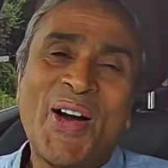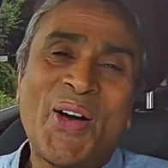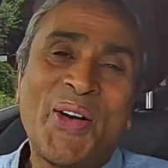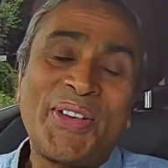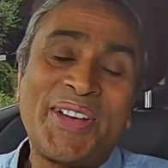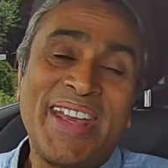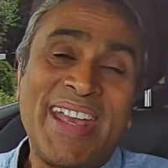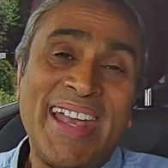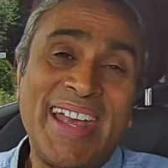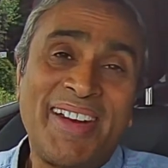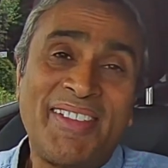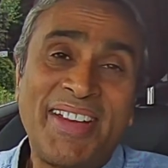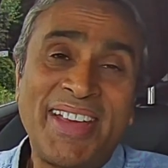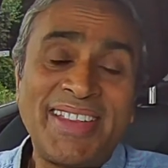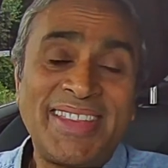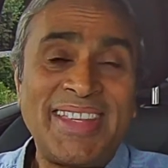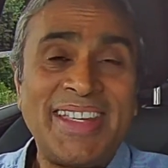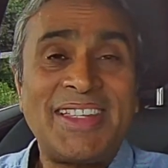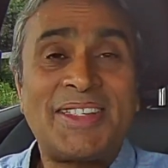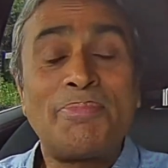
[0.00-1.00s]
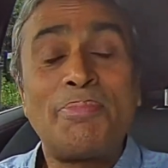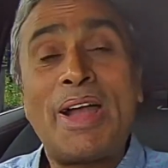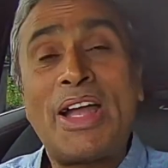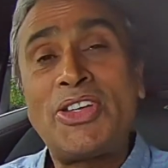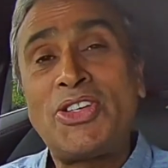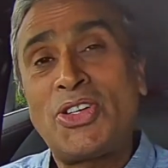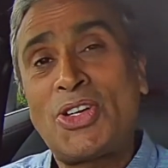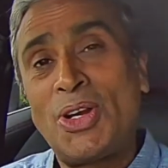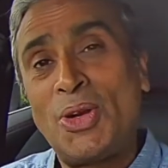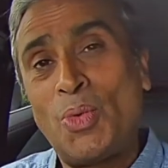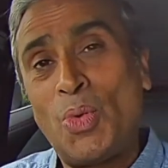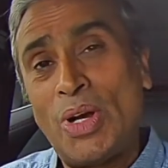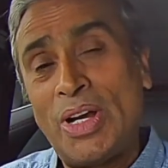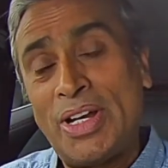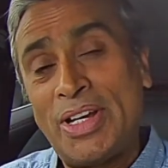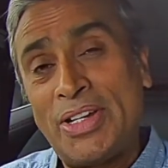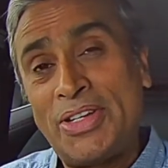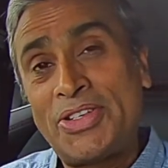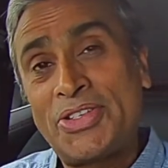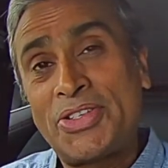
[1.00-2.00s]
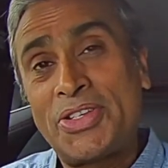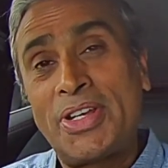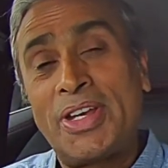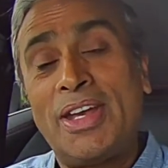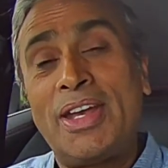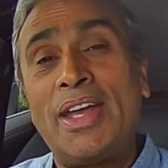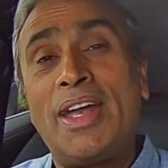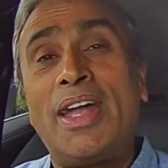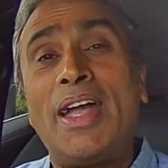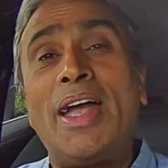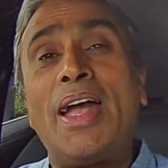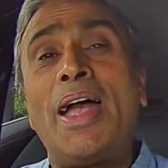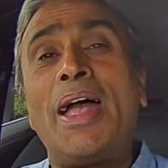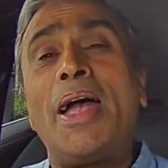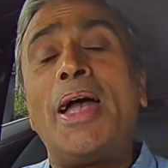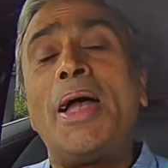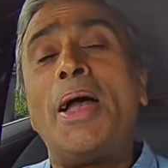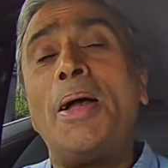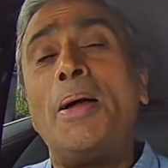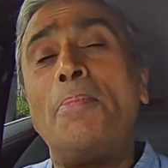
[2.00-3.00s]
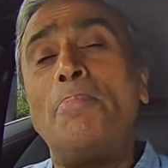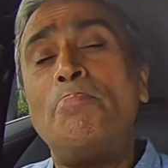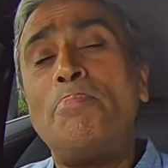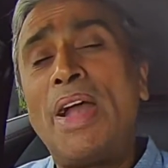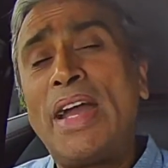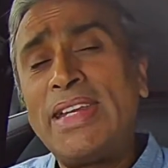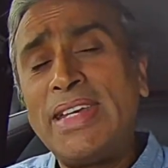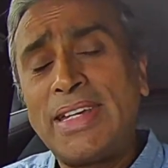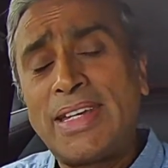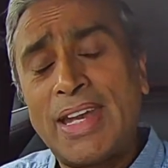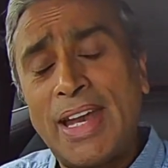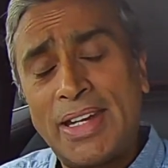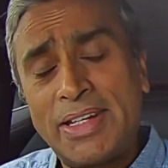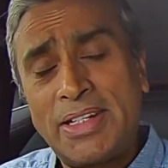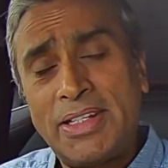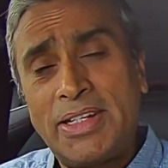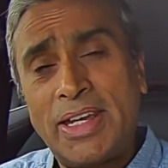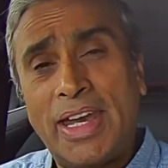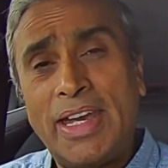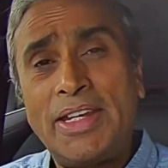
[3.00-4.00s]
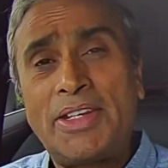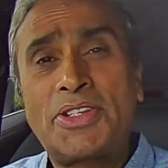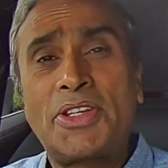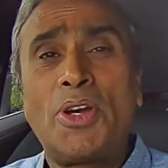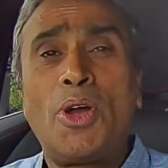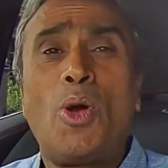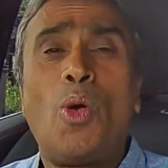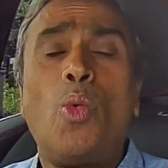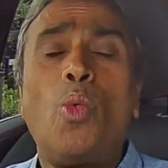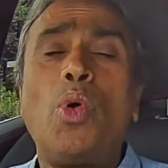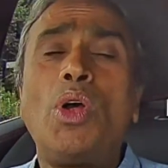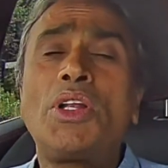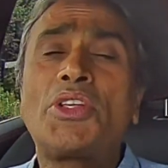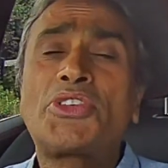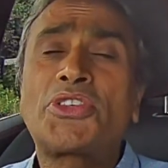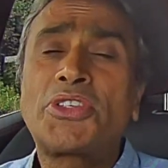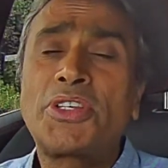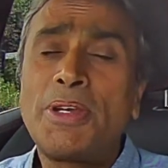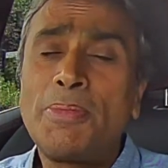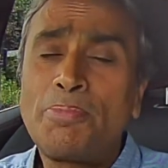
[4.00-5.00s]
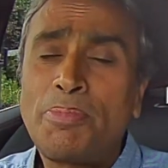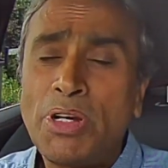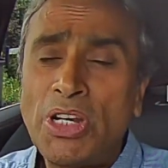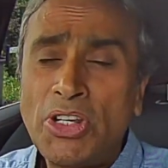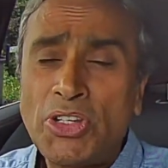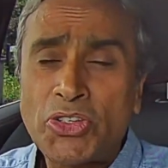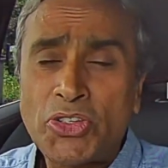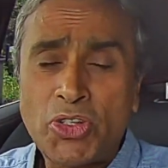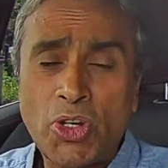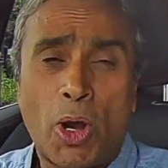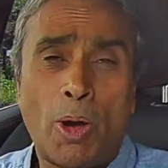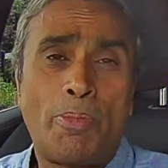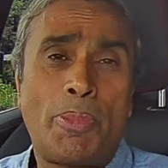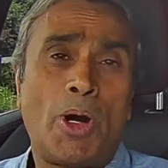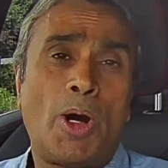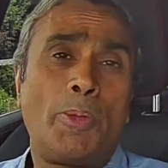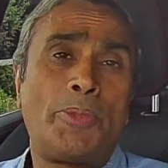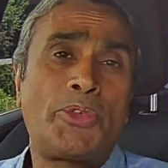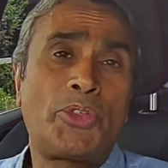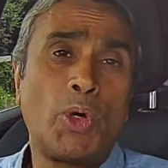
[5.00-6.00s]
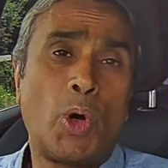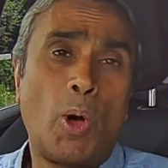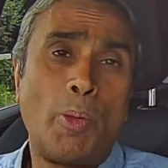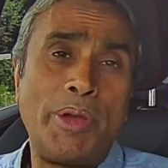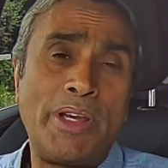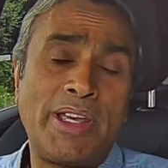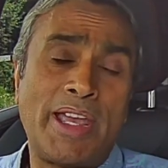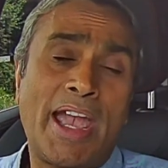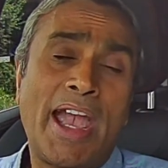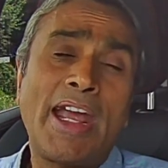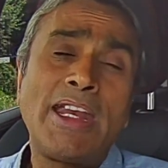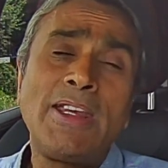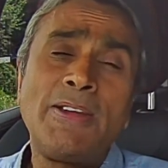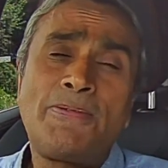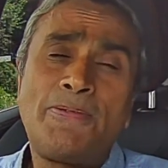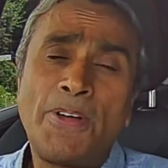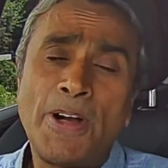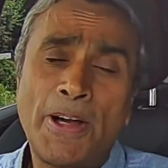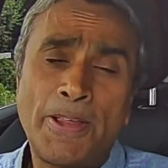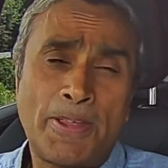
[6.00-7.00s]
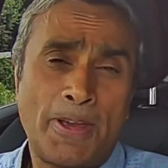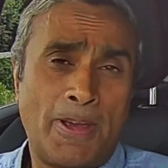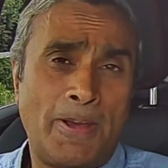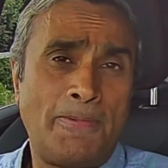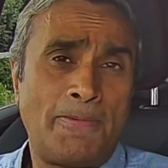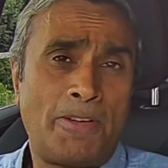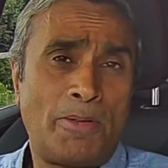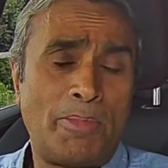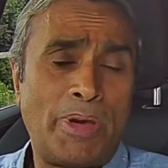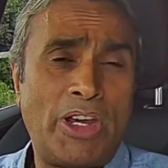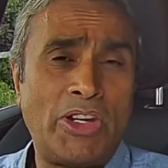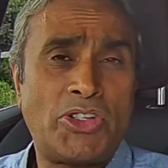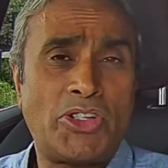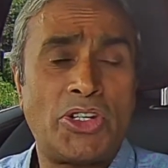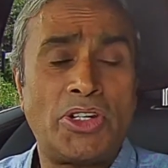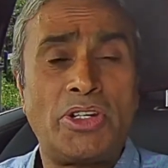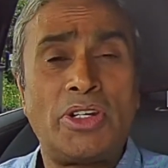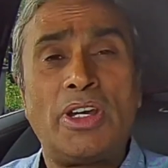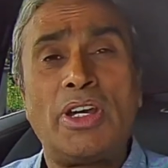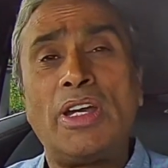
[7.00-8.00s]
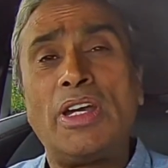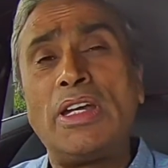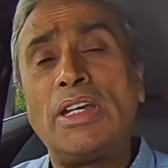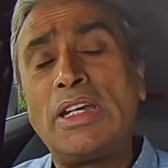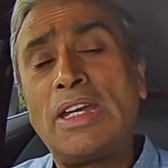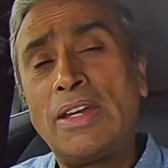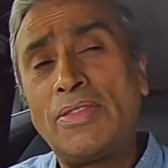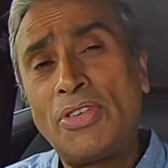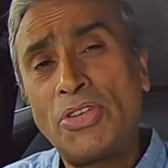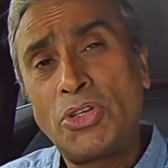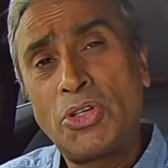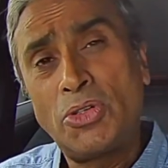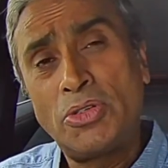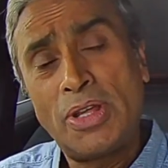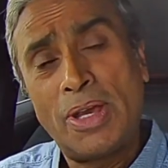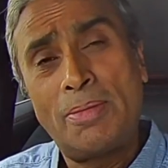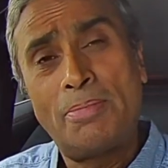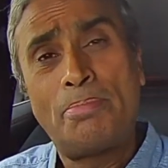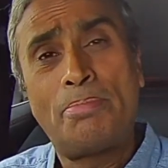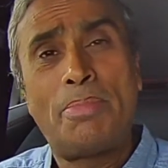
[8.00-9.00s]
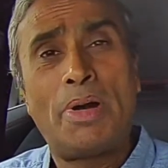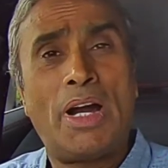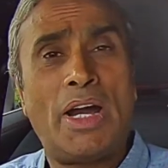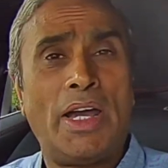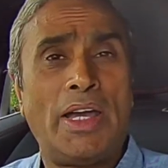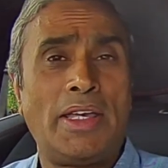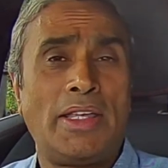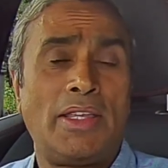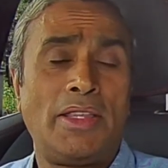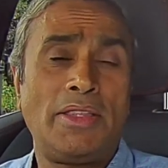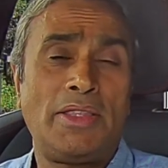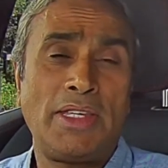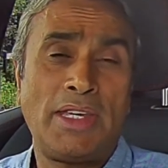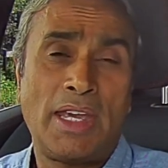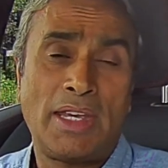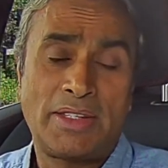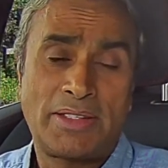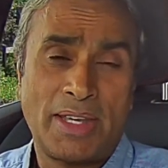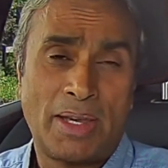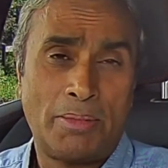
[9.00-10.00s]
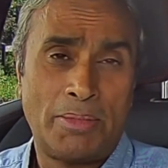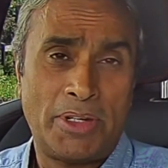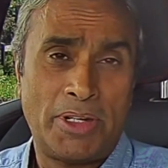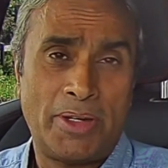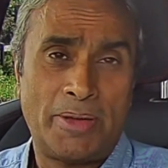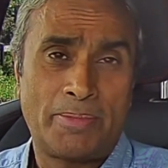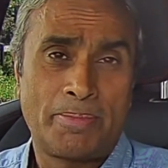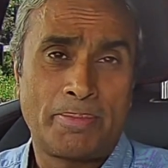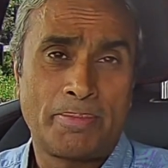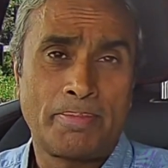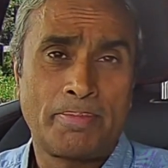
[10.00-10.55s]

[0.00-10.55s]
On hearing these magical words, many candidates will simply stop absorbing any further information given to them by the examiner.